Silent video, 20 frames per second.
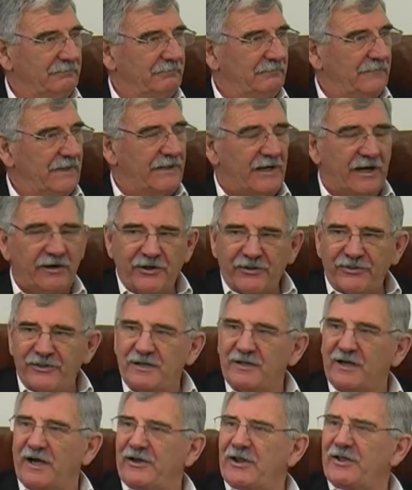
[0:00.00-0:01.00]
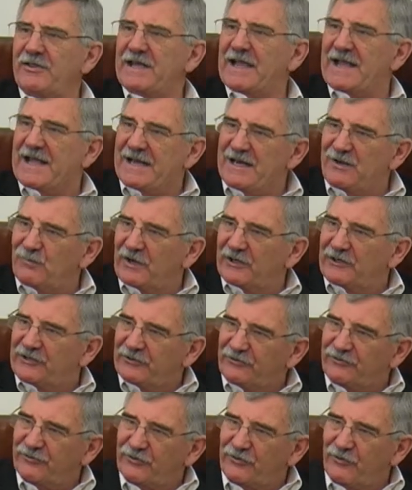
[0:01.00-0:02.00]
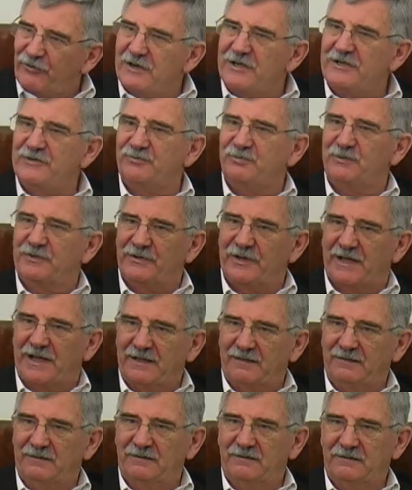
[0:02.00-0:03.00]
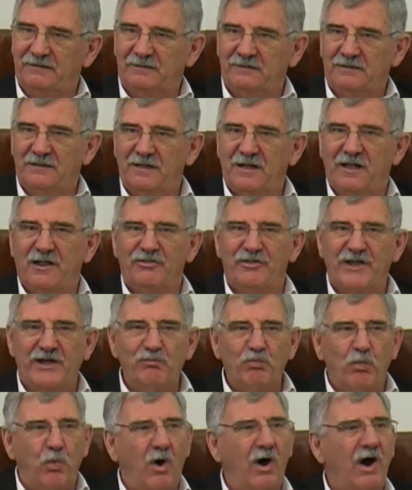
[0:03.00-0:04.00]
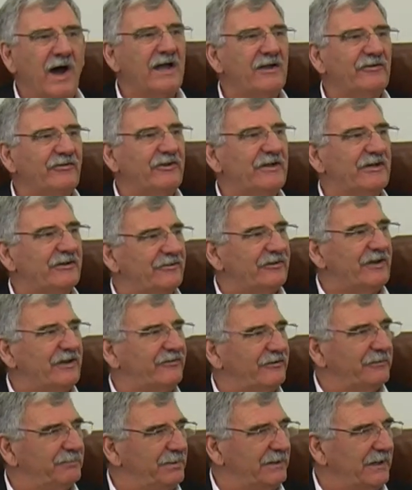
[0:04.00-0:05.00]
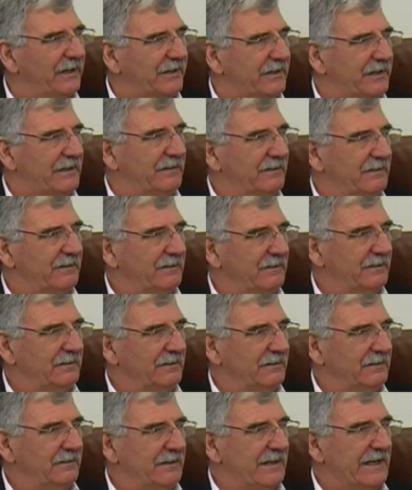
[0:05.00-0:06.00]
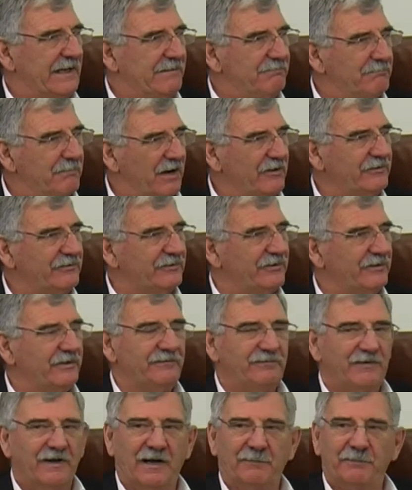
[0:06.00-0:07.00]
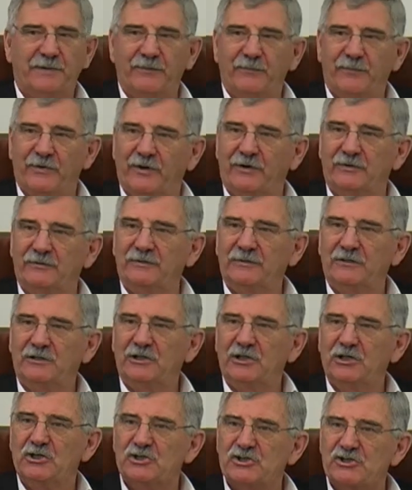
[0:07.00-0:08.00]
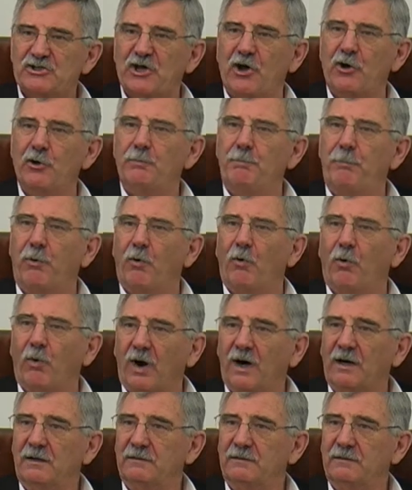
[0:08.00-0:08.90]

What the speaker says: and I don't think anyone disagrees with that, then why is the accessibility in most of the developing world so poor?